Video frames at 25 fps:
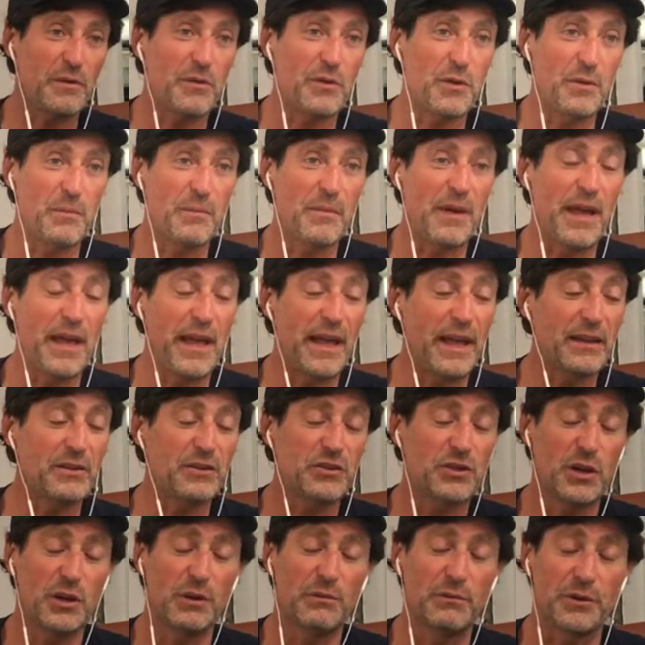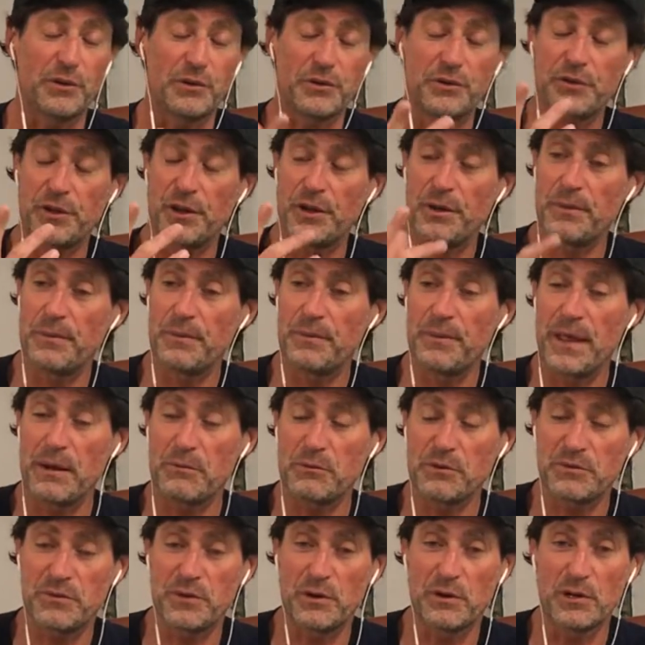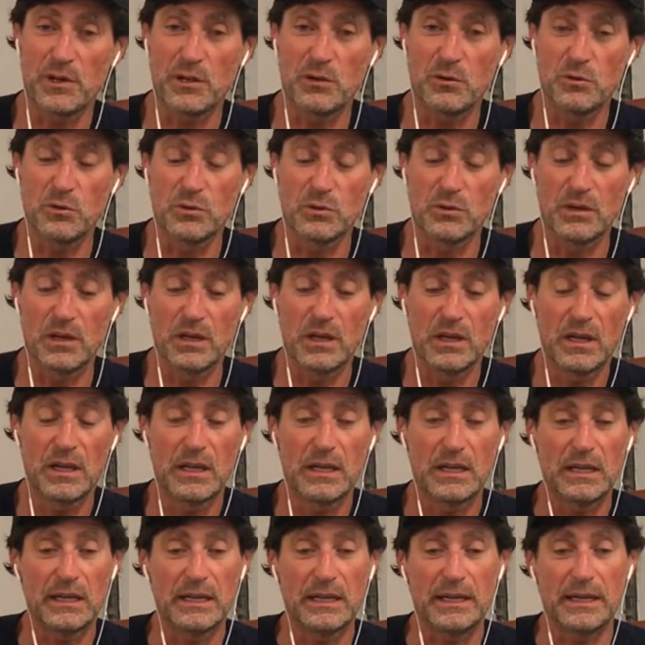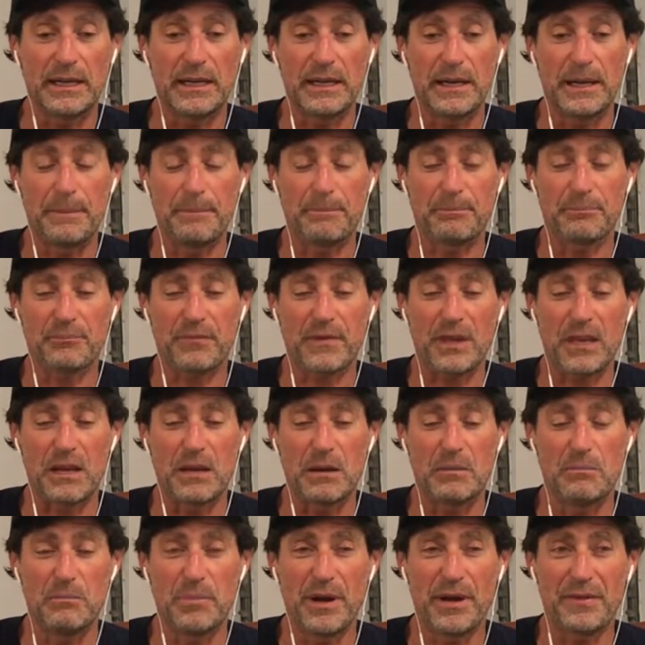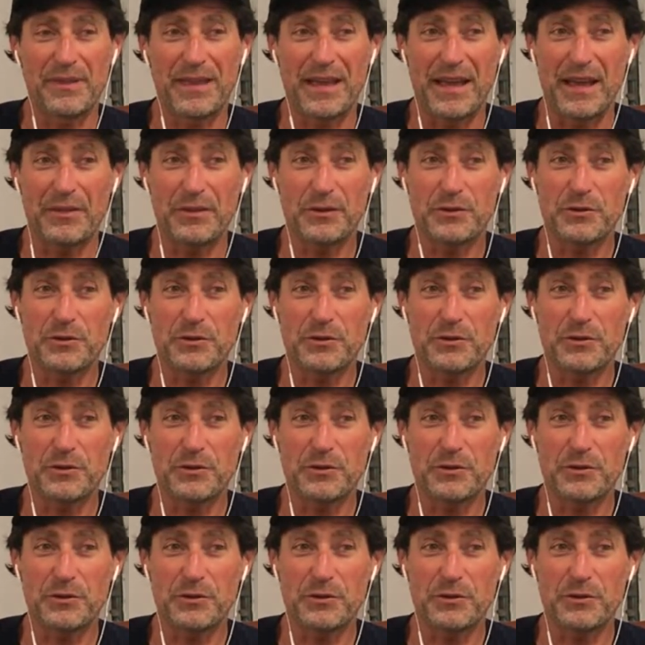of them and solve it. So that was very good. But the other